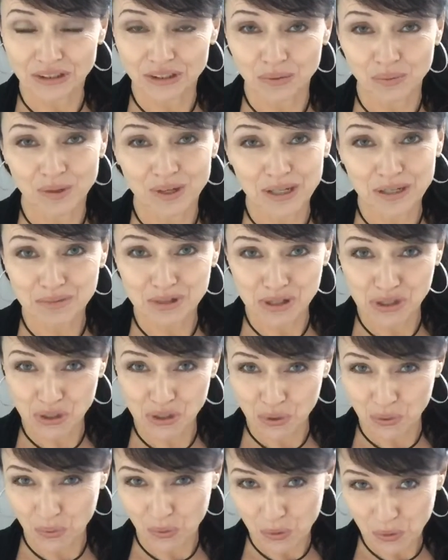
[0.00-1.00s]
you're welcome to
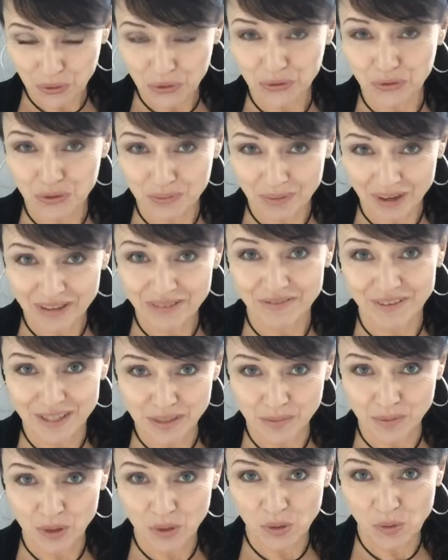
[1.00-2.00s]
scroll through my
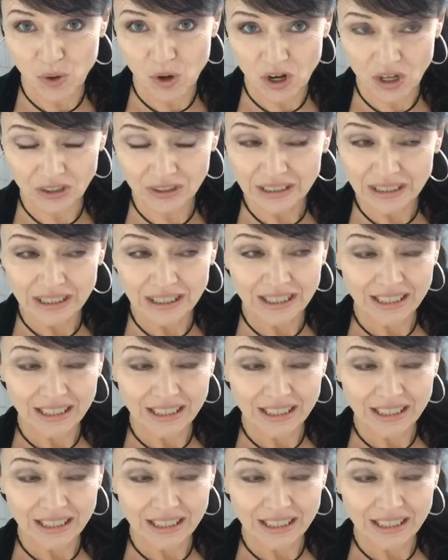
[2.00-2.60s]
Facebook wall.